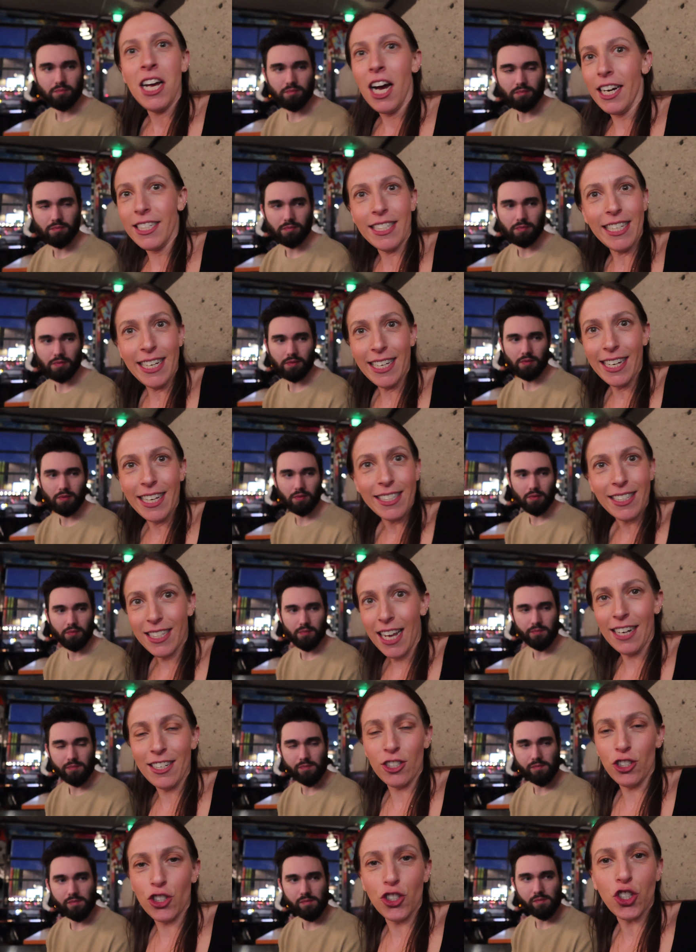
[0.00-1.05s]
Speaker 1: Adidas
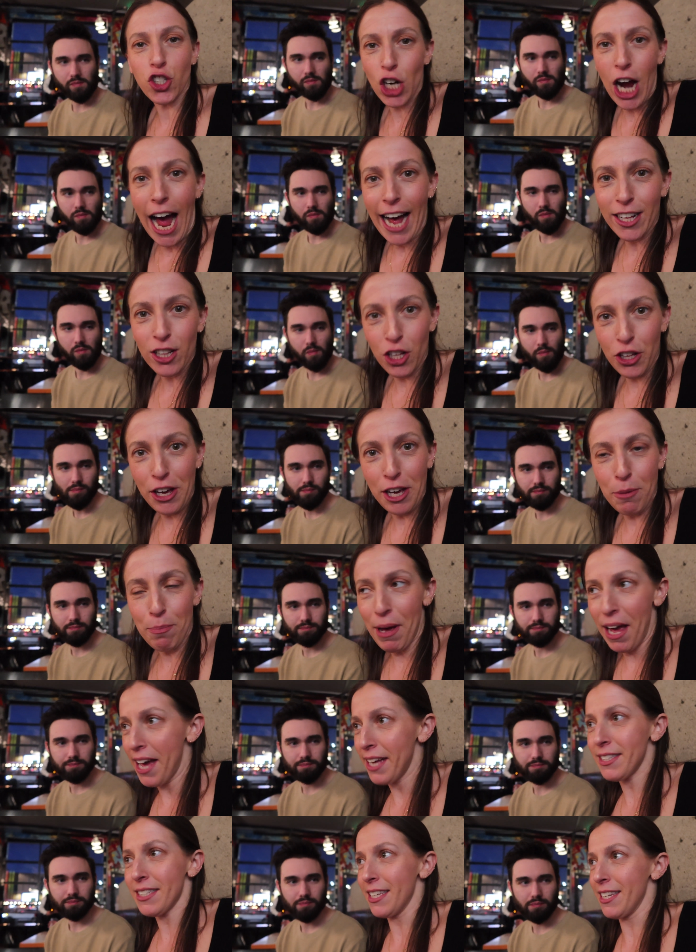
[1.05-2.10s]
kind of track looking
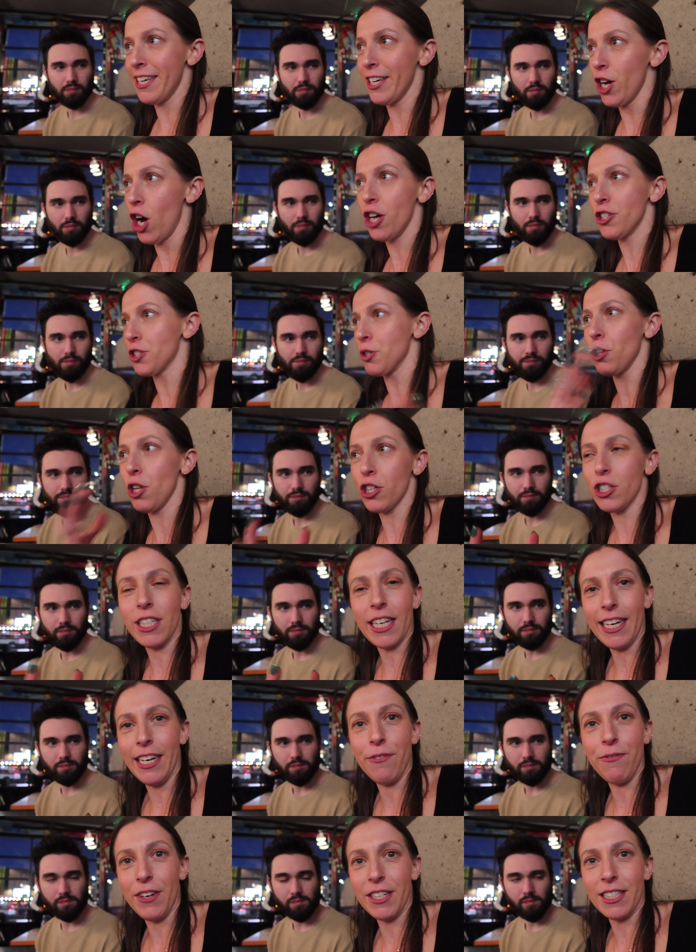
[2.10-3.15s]
pants, and he also looks like
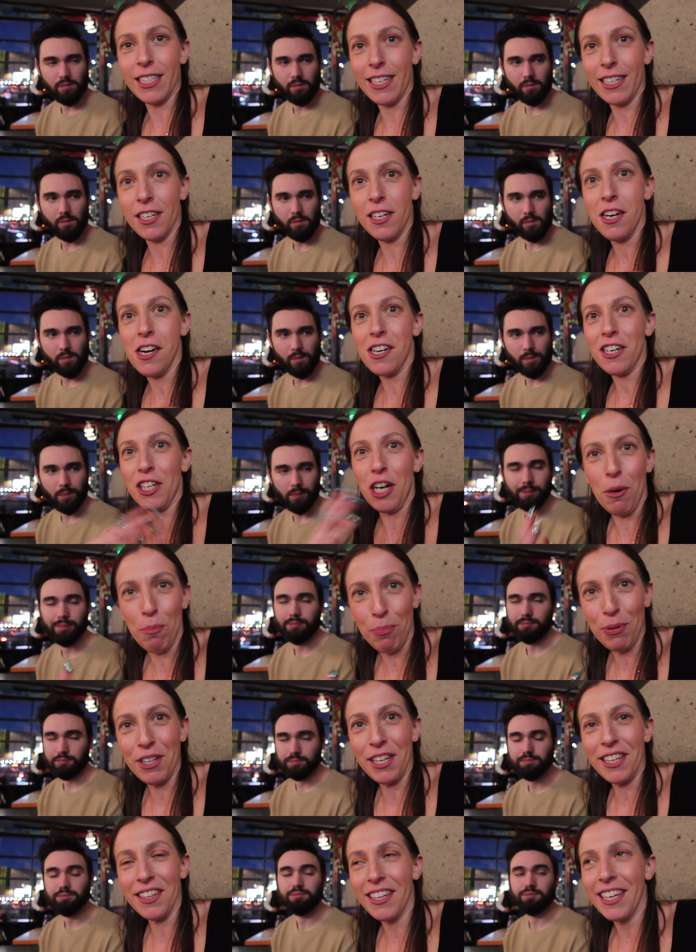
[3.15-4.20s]
he fits in
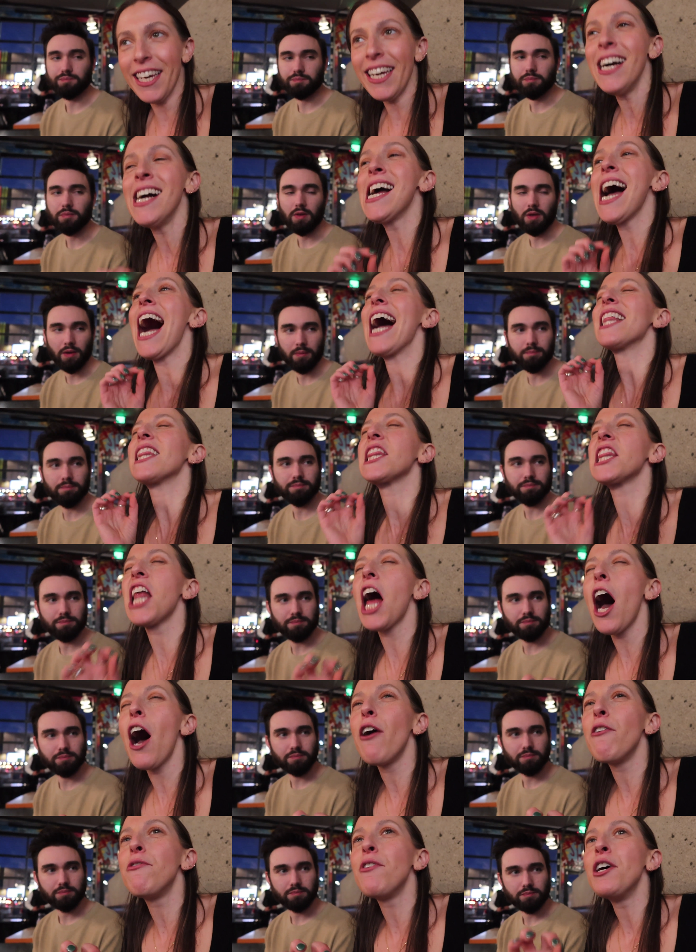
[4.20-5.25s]
completely. I
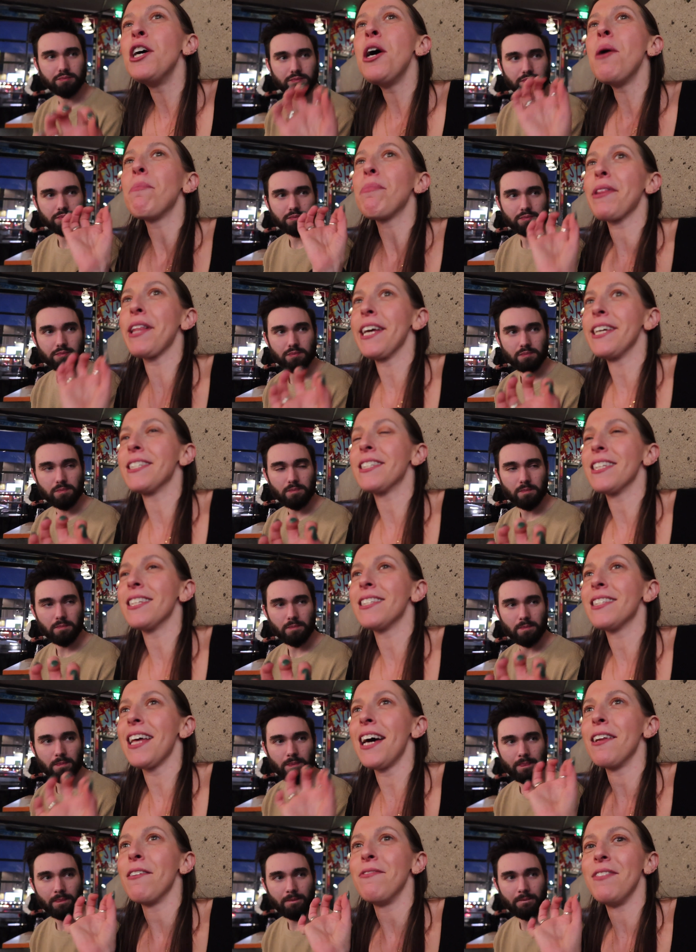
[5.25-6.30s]
love places
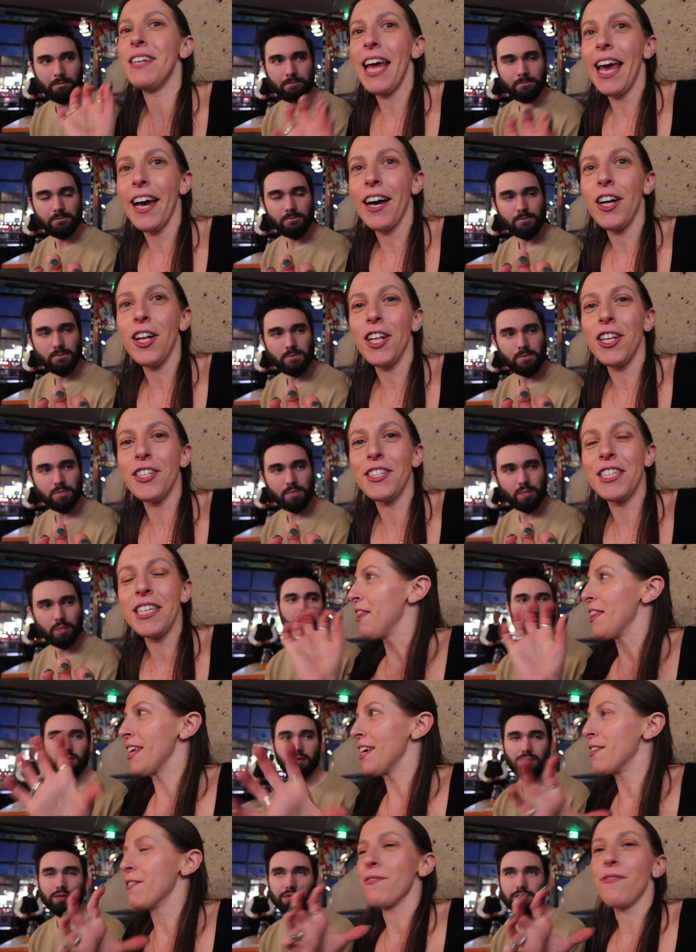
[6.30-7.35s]
that have nailed
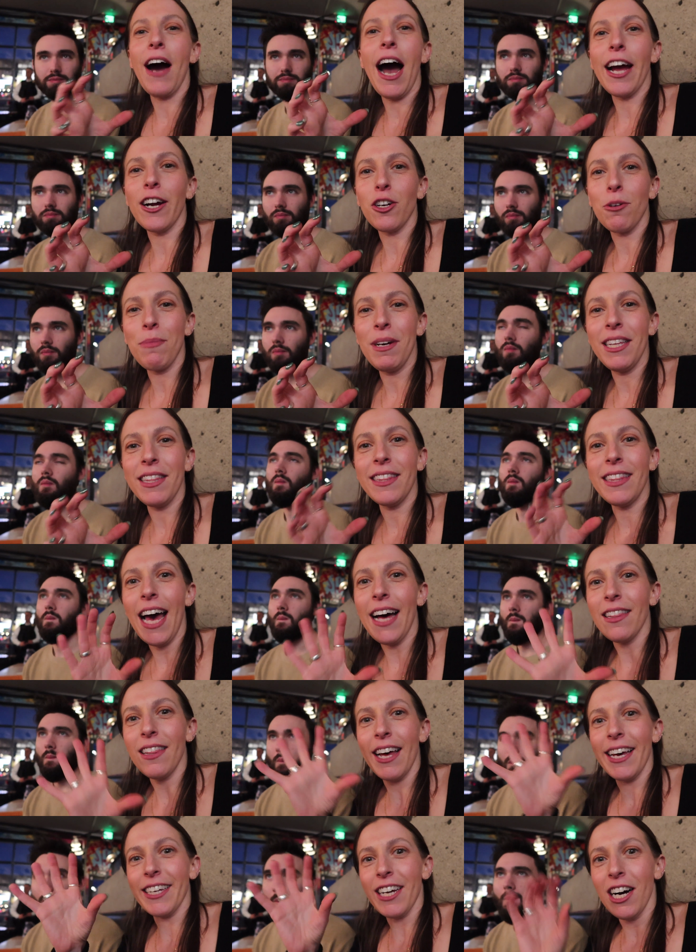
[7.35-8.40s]
the environment that
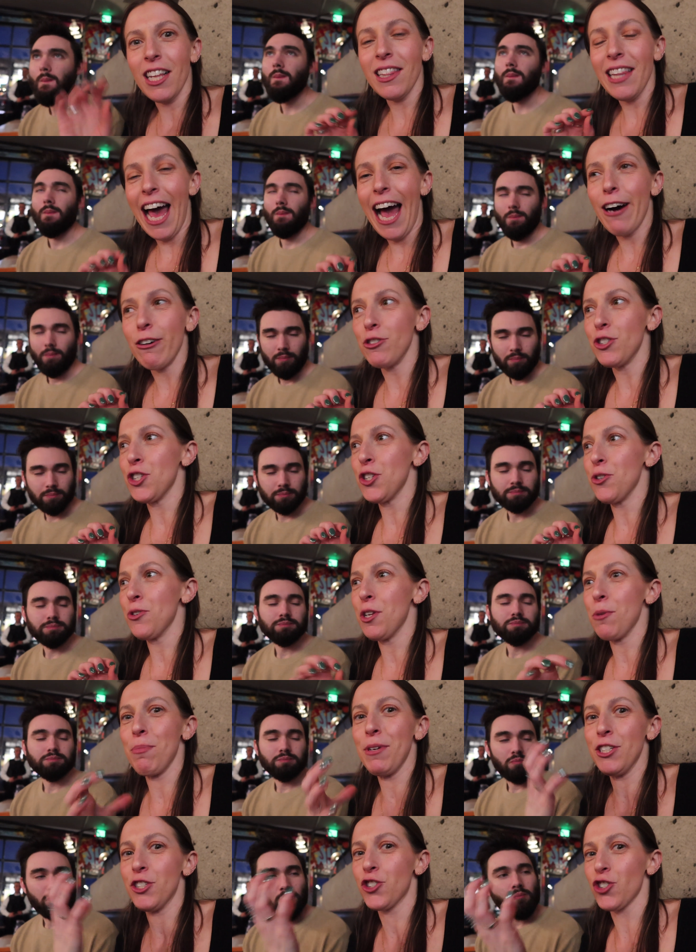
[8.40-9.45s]
like allows you to
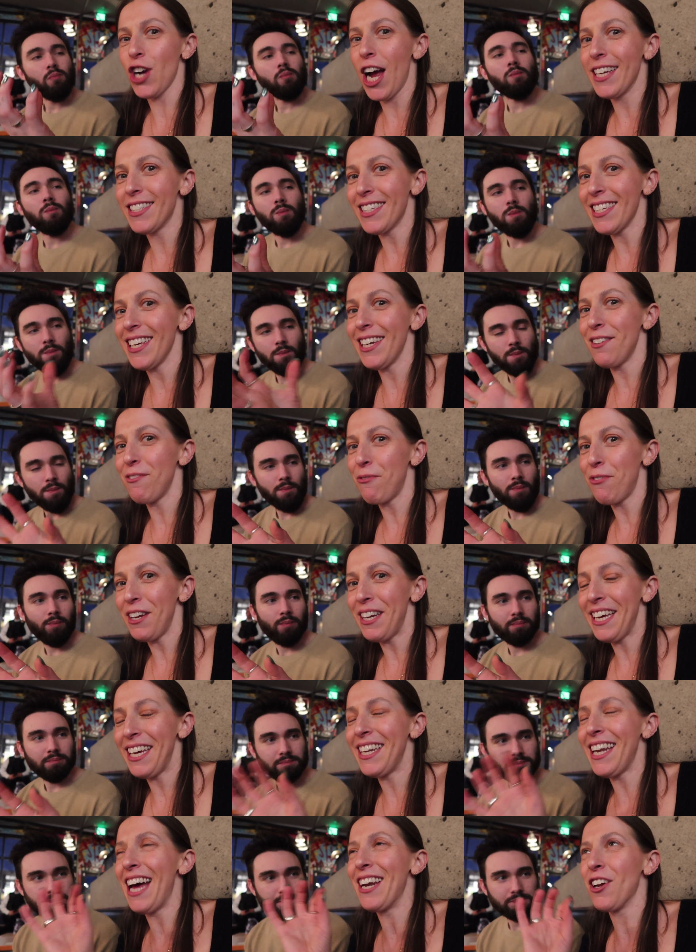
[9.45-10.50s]
be dressy and fit
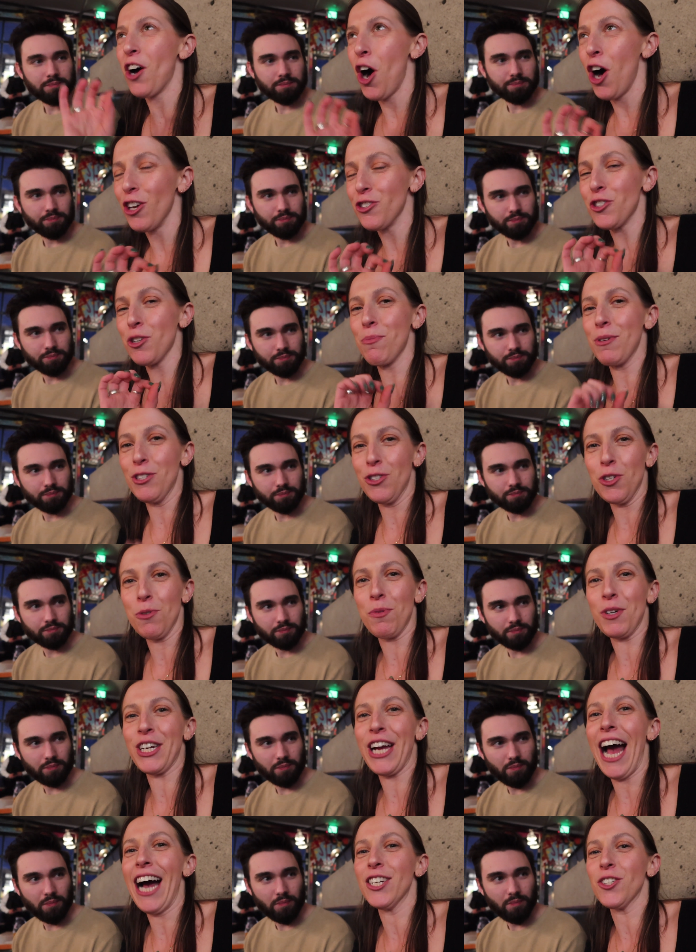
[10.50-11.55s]
in and also be super
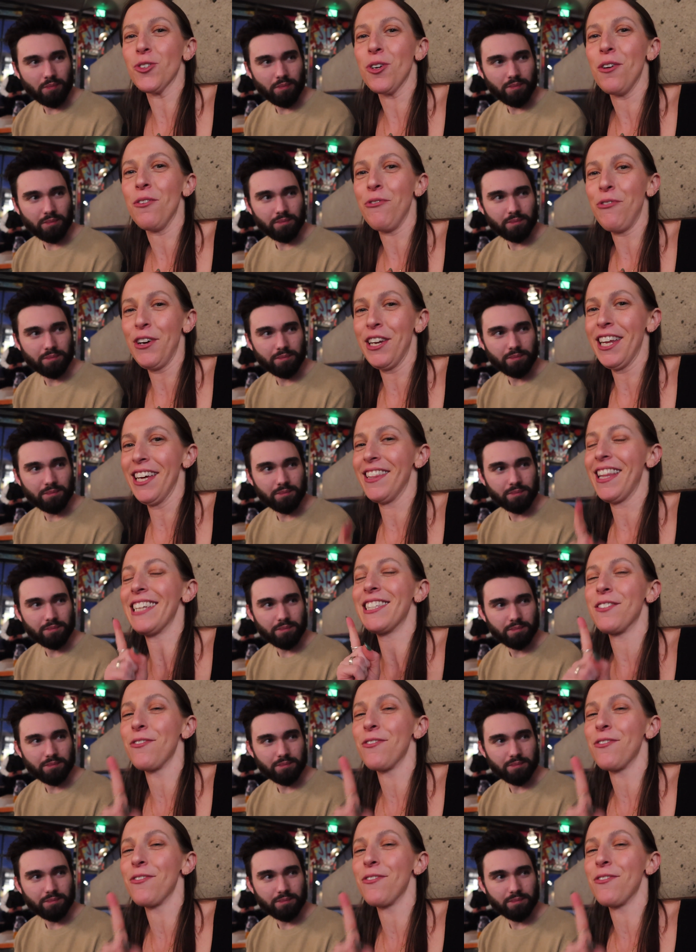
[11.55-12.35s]
casual and fit in. That's